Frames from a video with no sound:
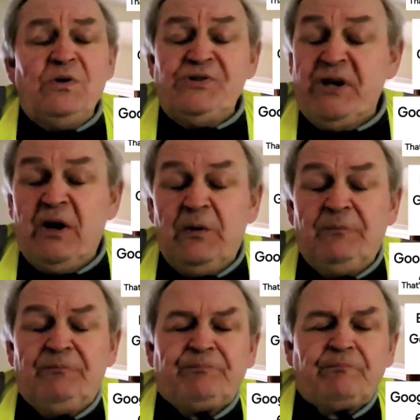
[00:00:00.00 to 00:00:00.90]

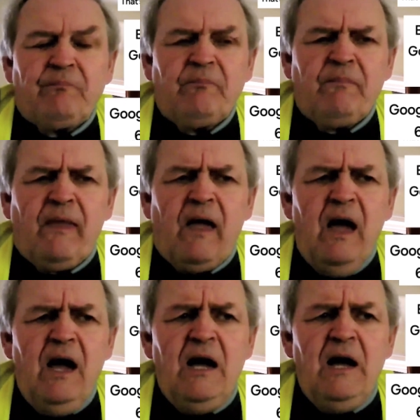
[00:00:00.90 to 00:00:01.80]
also,
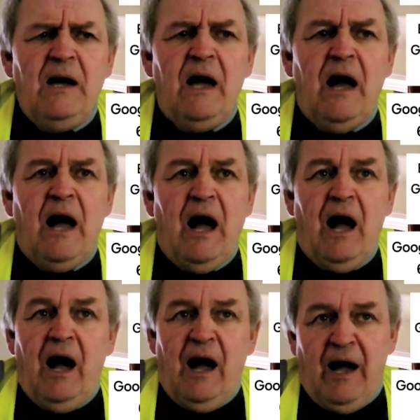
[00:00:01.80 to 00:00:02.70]
uh,
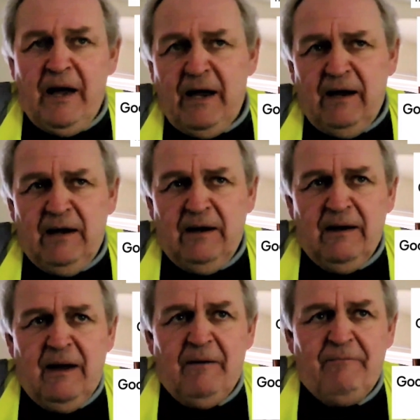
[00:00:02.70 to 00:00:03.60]

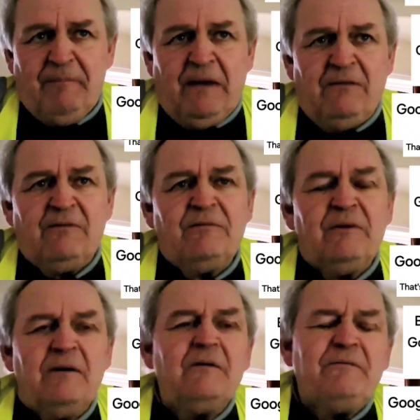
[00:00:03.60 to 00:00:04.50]
I have uh,
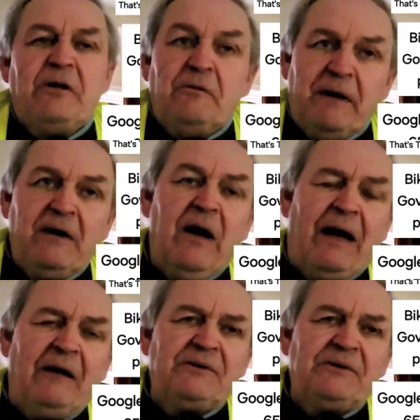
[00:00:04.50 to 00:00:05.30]
been filming